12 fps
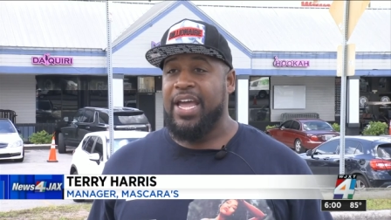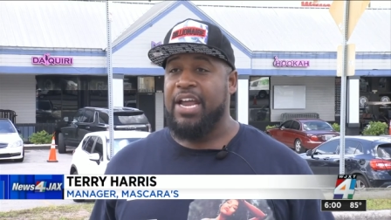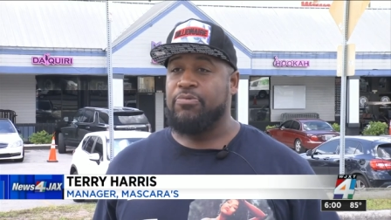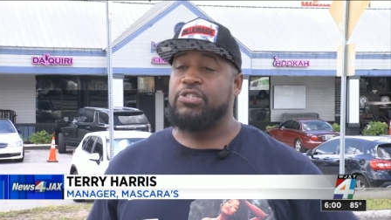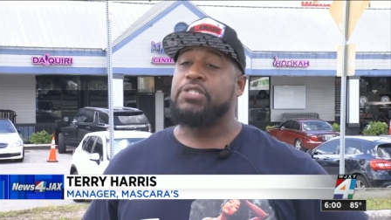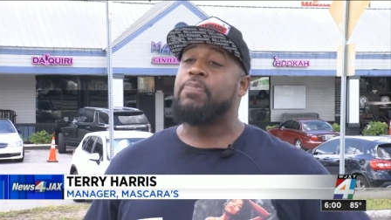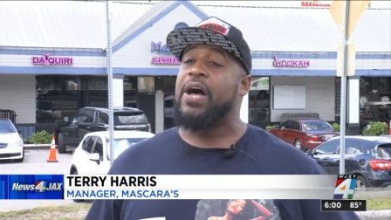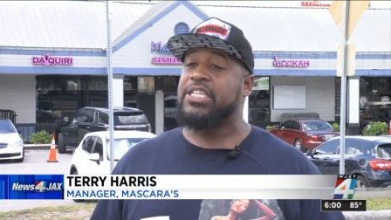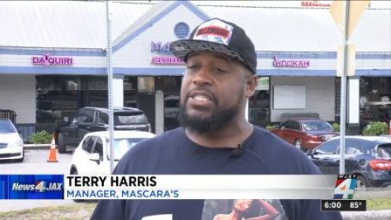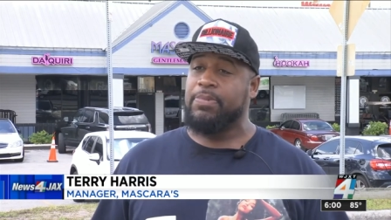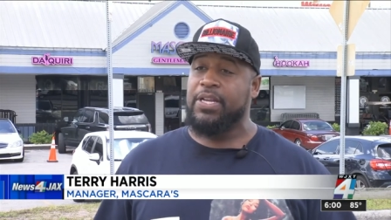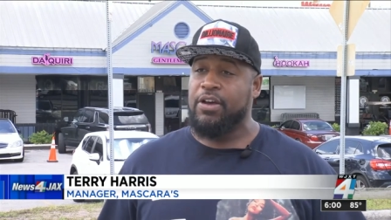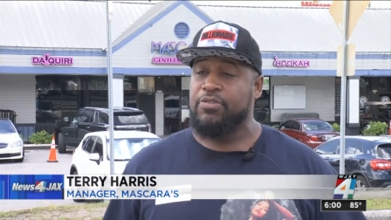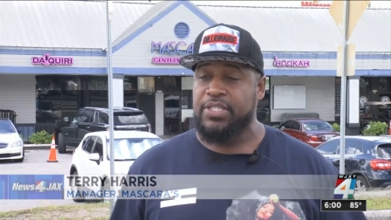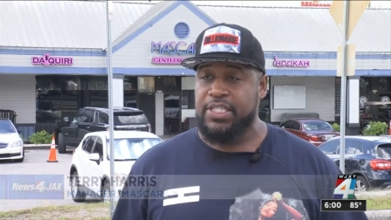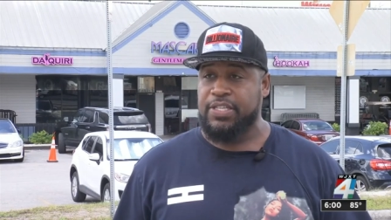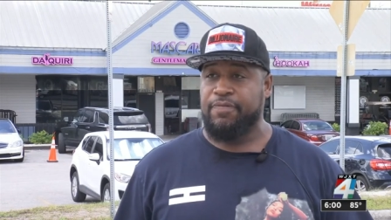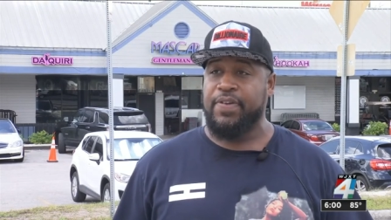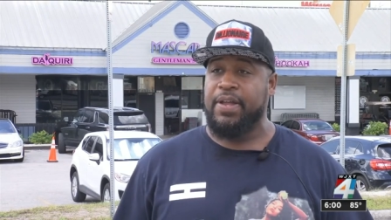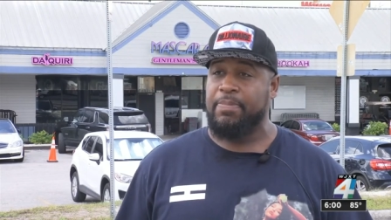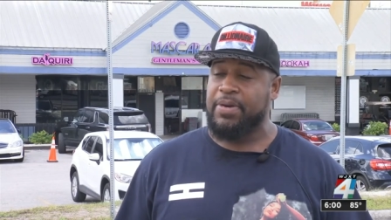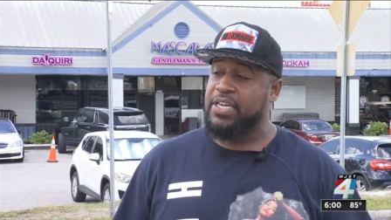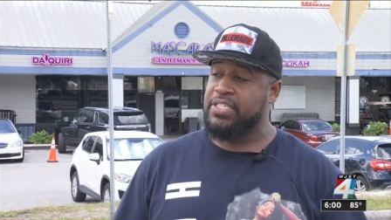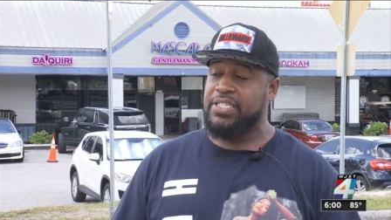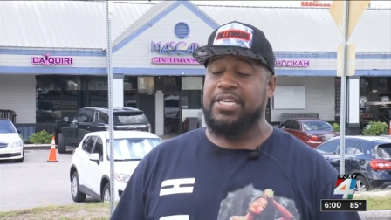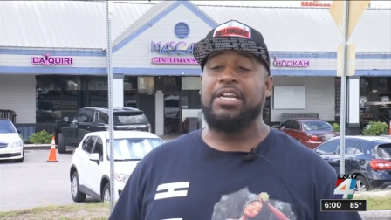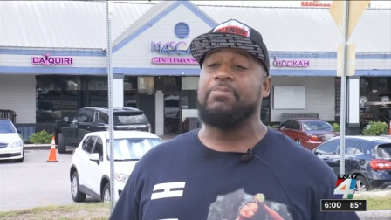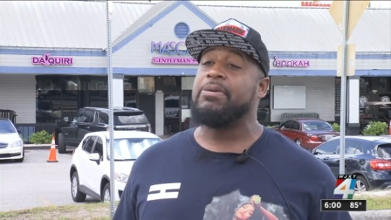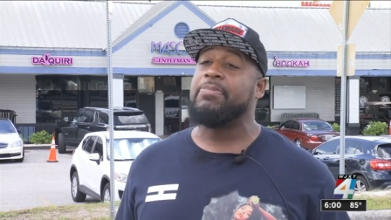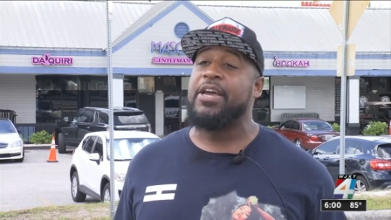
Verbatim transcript: and responsibly host this event because it's going to be